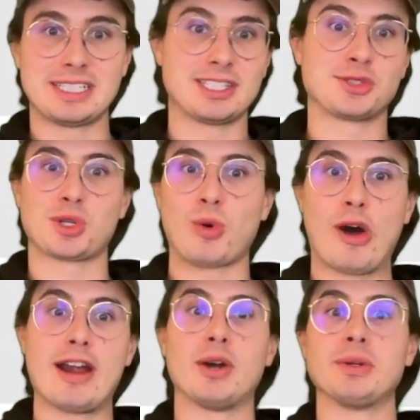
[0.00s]
It does
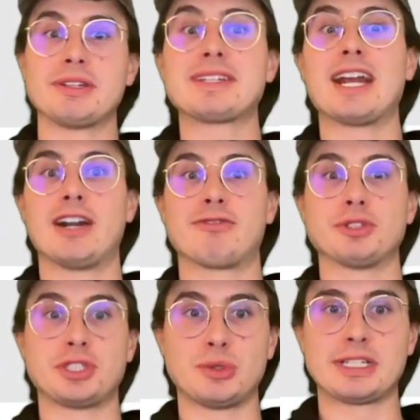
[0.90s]
require really
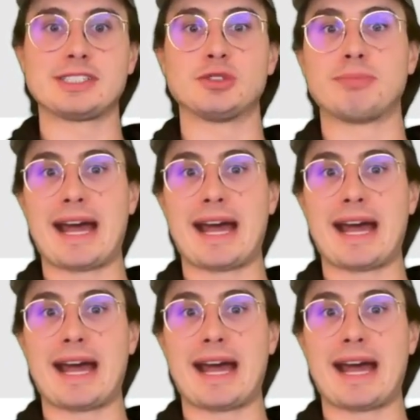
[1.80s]
careful tuning to